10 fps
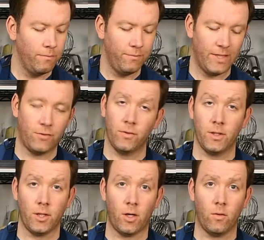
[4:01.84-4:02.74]
That's
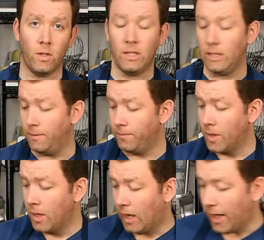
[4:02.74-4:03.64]
really all we need.
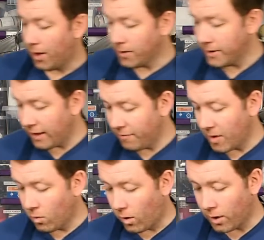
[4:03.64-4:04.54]
I also have my
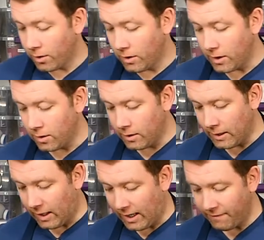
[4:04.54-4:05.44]
water here.
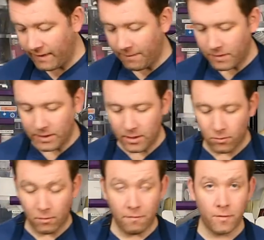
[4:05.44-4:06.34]
Now I've kept this in the
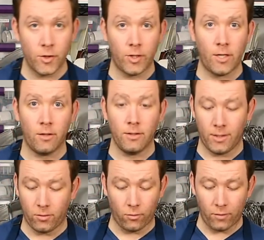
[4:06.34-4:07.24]
refrigerator
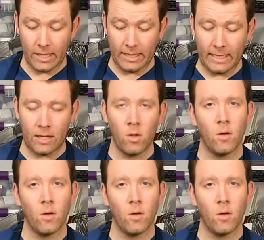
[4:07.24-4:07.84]
until right now.